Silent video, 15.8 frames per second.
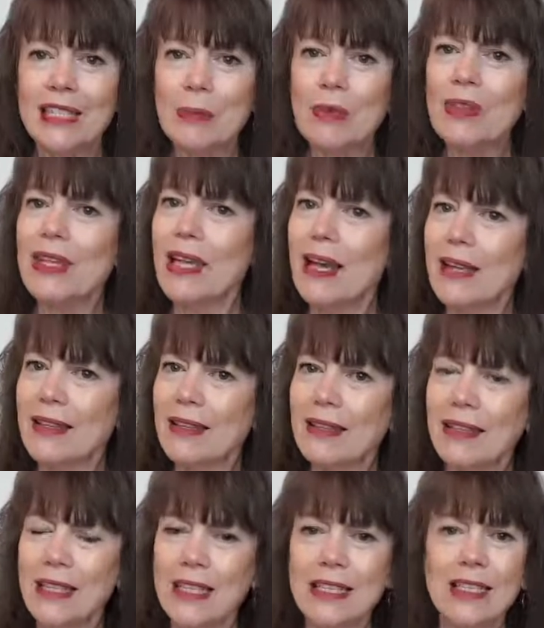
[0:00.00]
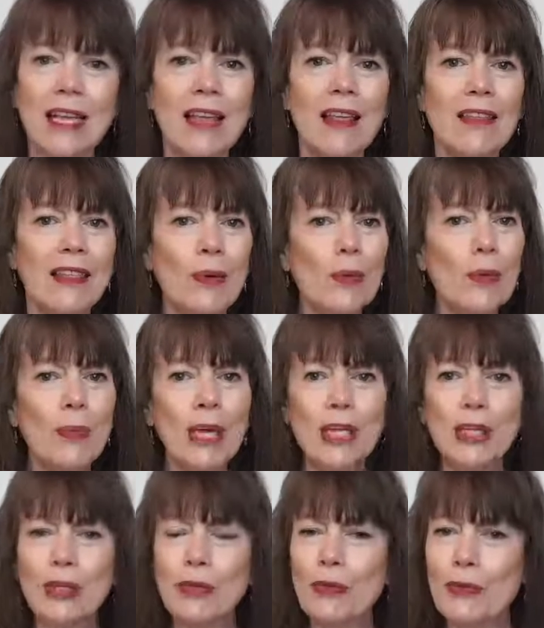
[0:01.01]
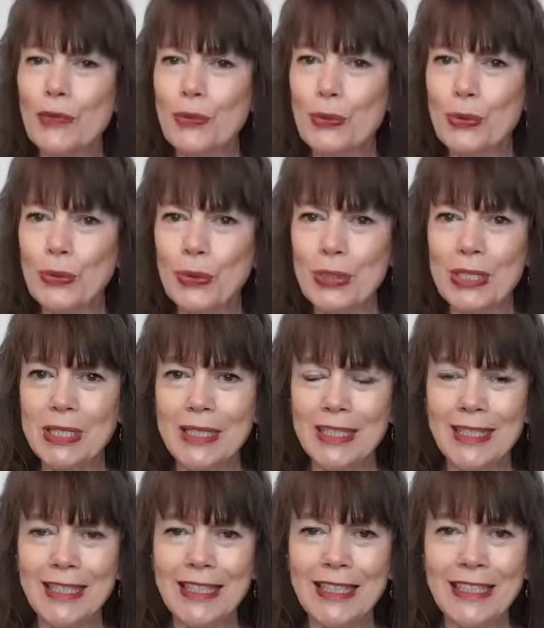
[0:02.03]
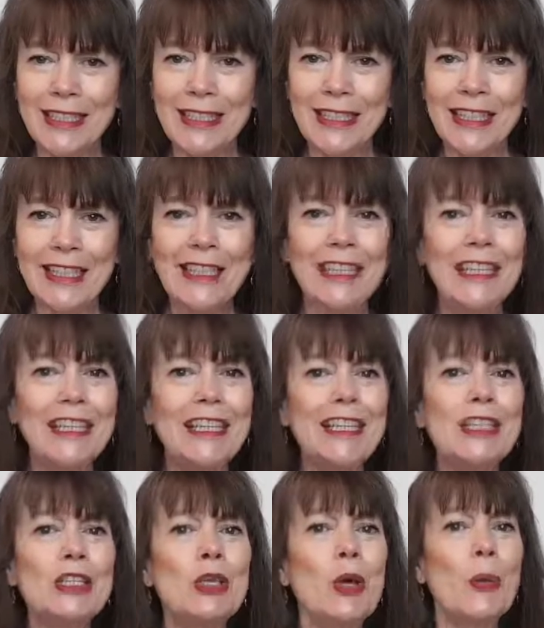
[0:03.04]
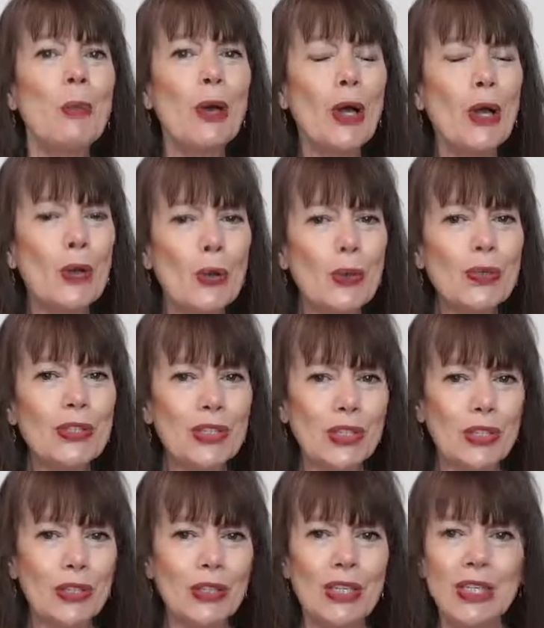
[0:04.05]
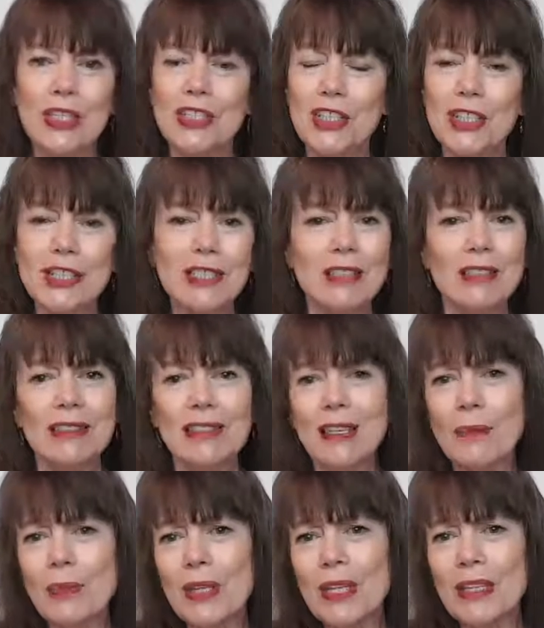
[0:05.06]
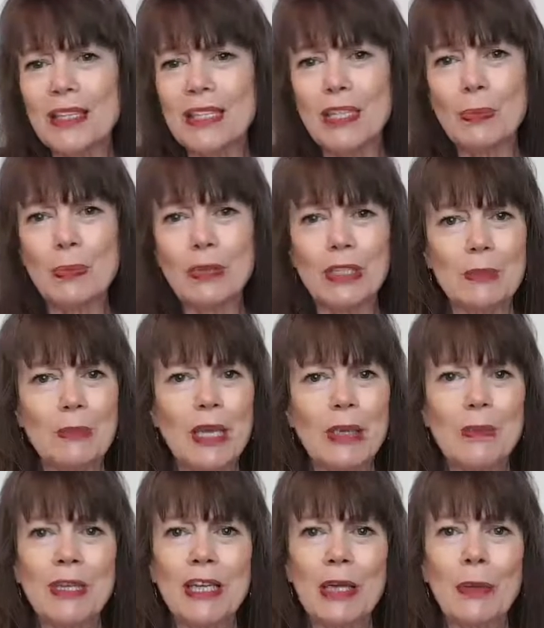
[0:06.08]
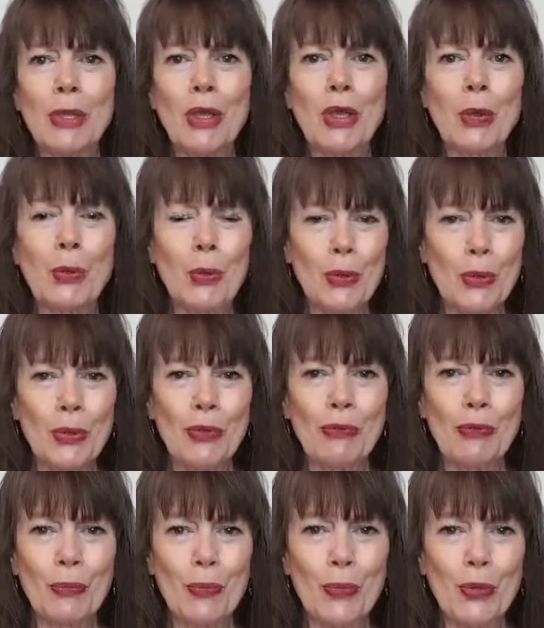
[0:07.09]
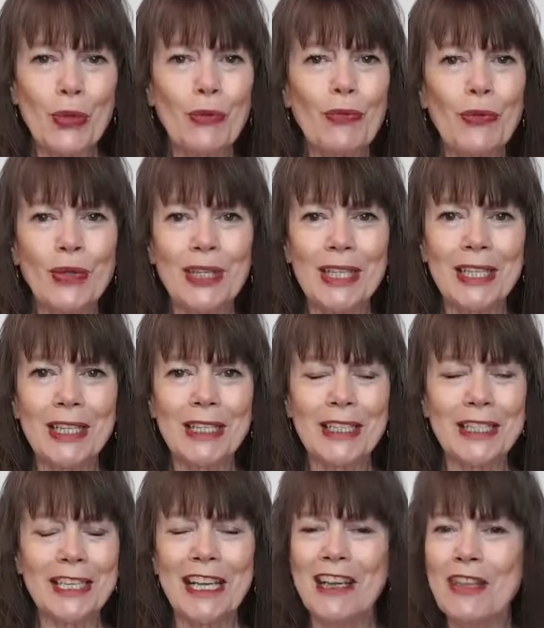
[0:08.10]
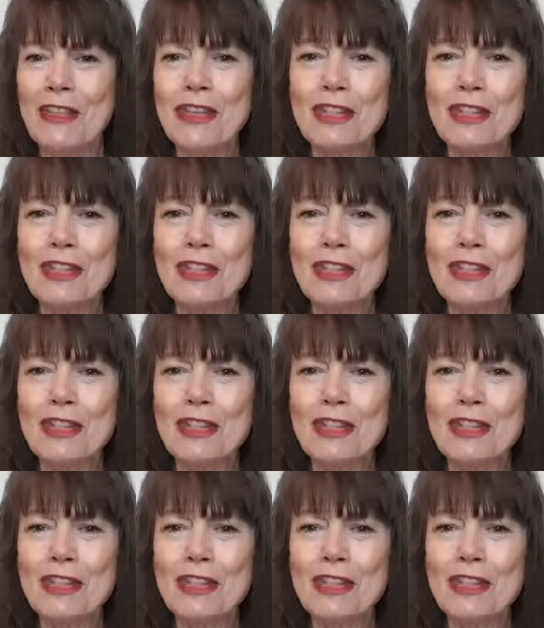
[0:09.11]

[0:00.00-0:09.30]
Some of the other things that will make you feel good today is by also just something as simple as maybe coming home early from work for your kids.